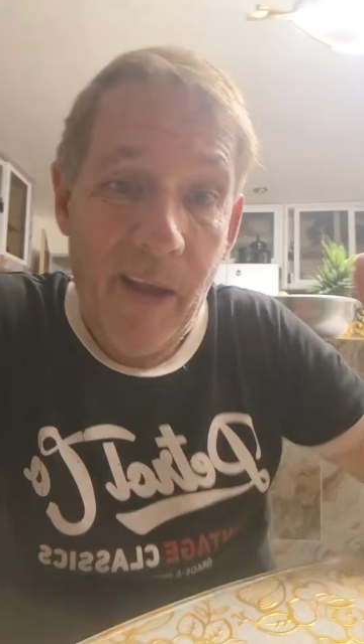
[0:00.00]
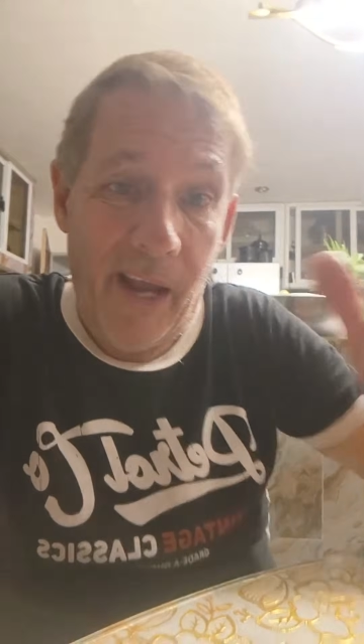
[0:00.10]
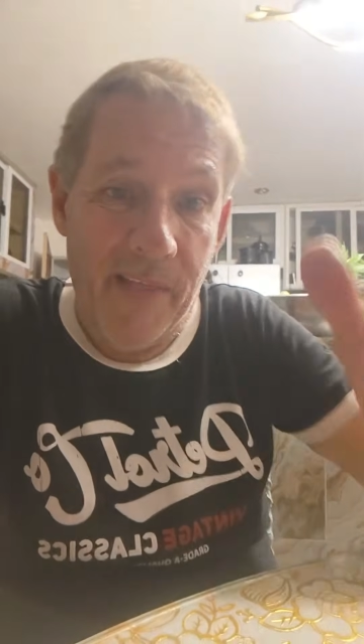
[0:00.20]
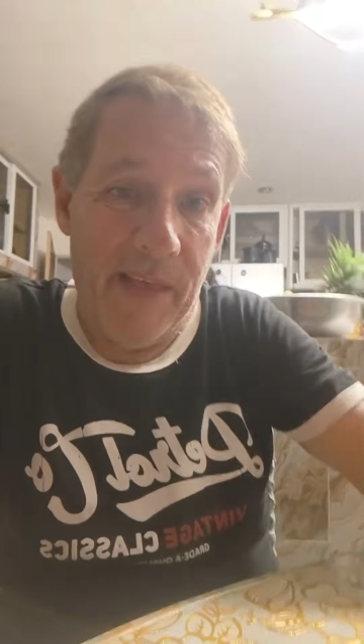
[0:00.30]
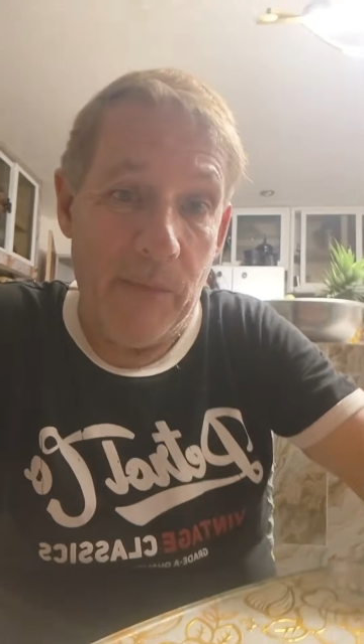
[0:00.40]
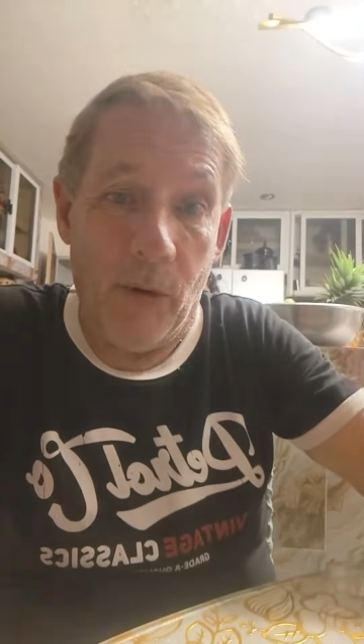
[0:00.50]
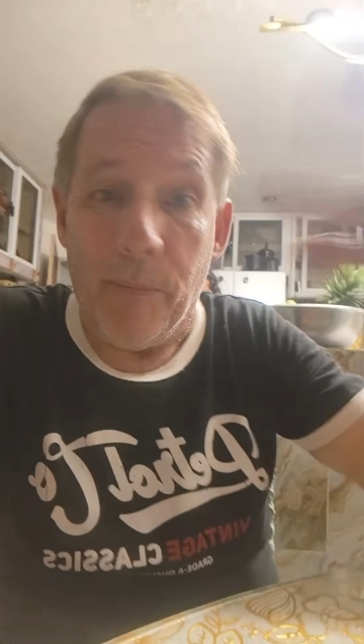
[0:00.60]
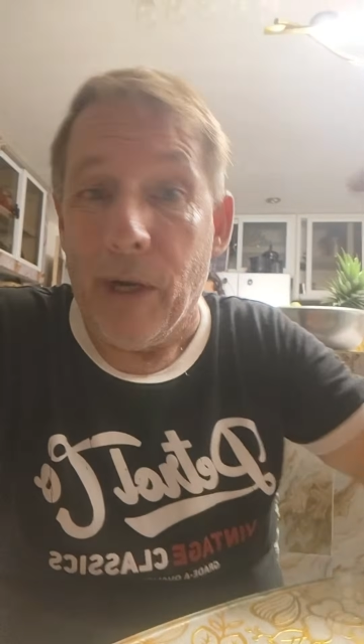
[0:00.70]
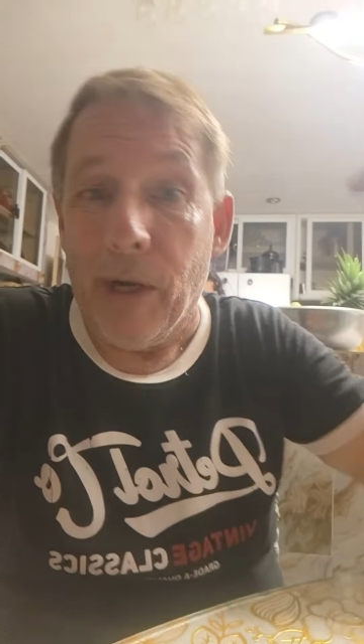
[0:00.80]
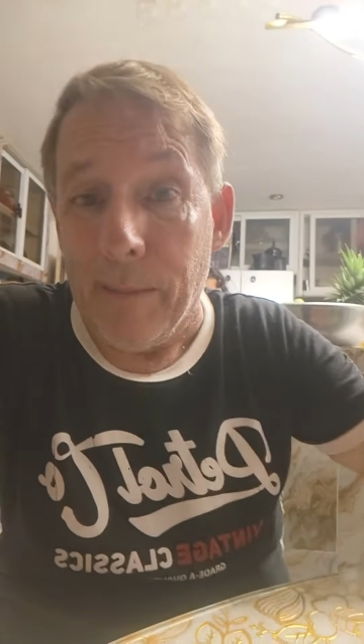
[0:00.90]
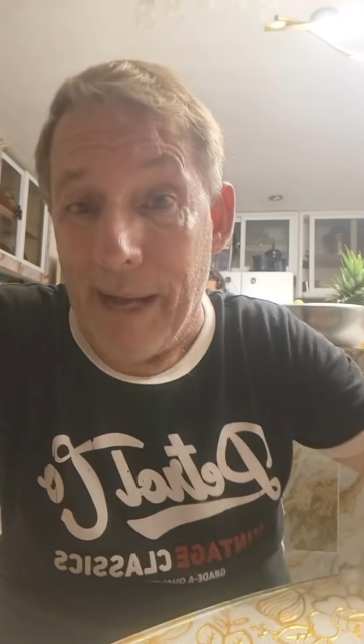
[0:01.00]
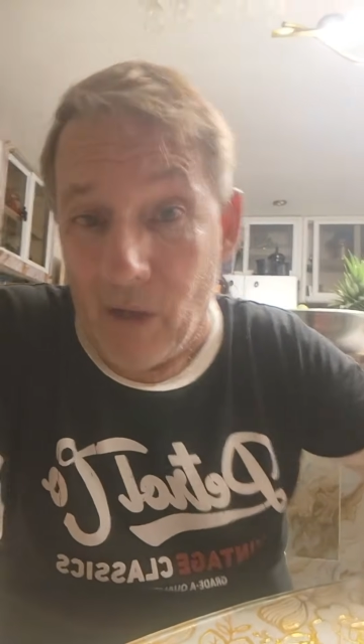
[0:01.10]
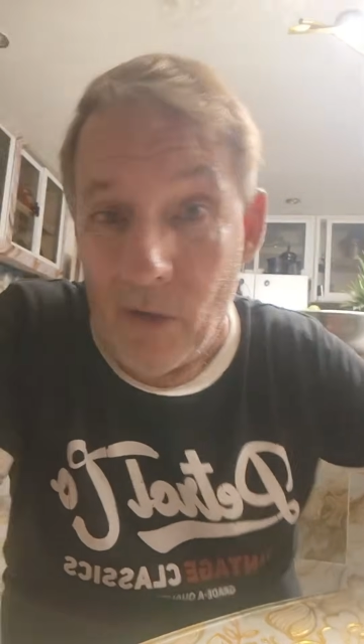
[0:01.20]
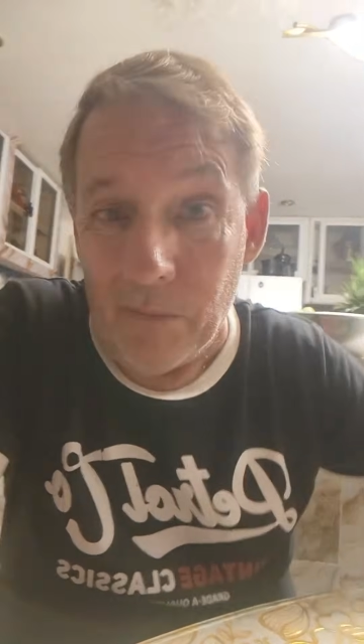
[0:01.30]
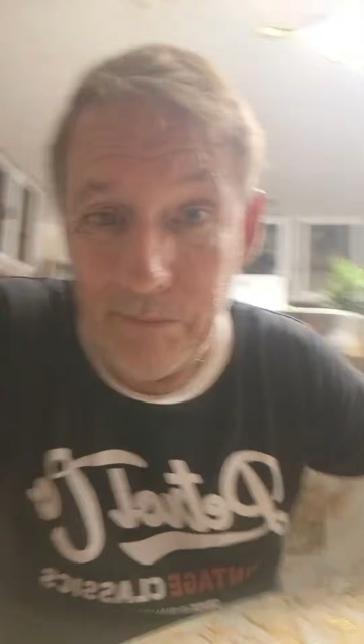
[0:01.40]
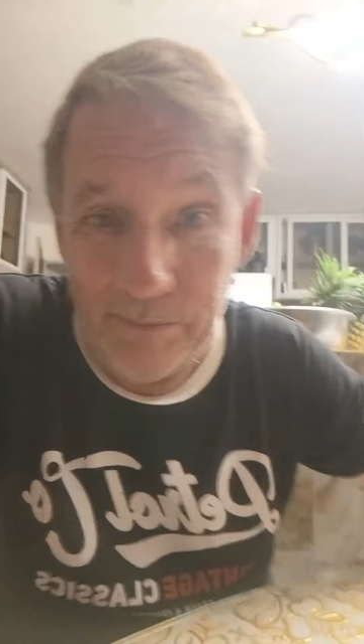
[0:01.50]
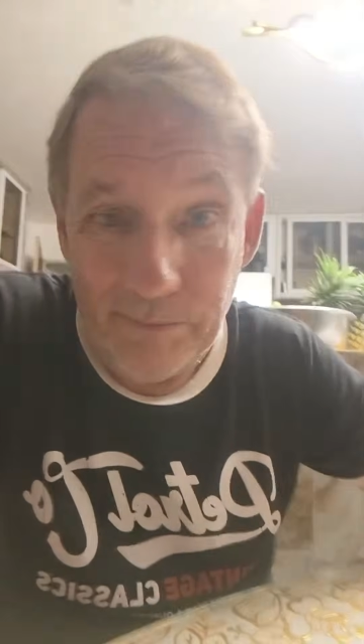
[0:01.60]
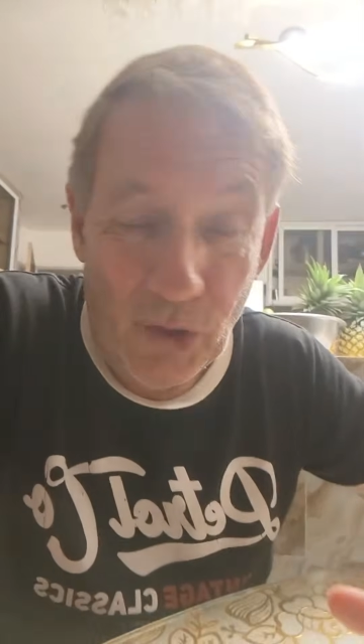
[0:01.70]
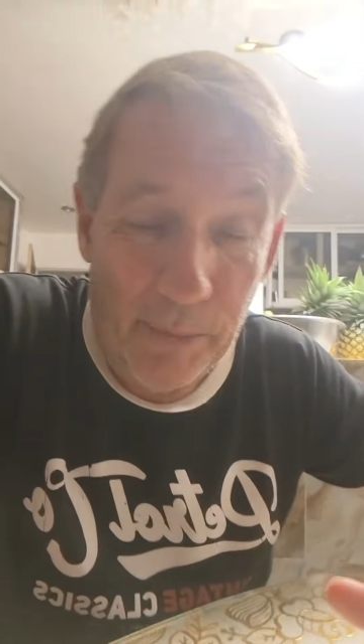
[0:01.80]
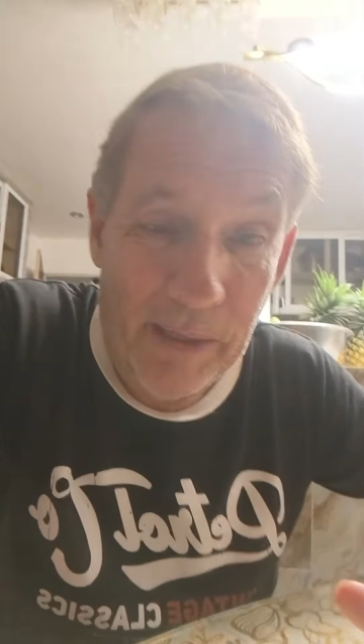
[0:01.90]
and then we'll bring her back home.
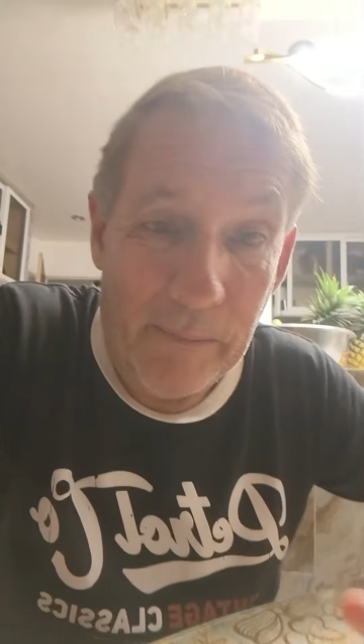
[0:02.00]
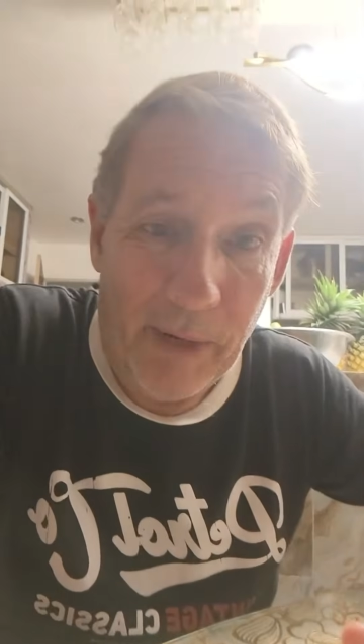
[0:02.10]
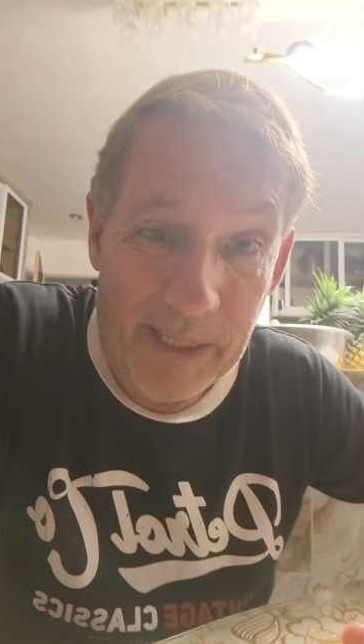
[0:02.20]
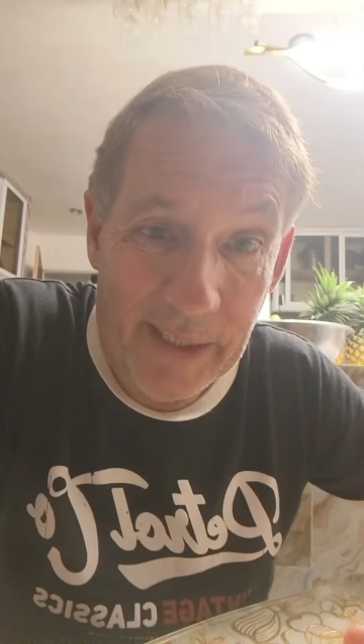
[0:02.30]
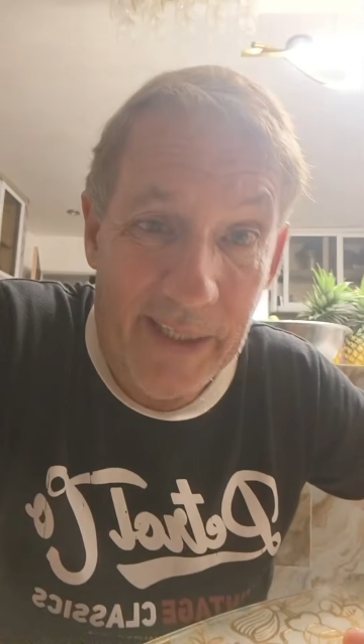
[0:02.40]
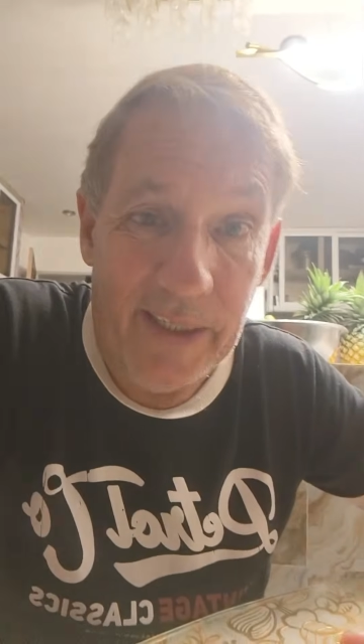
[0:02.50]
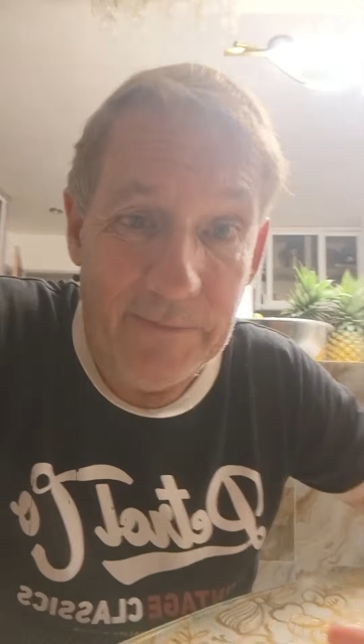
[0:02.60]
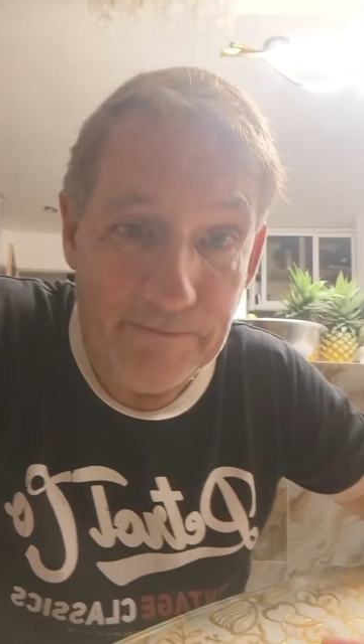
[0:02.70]
She'll be impregnated.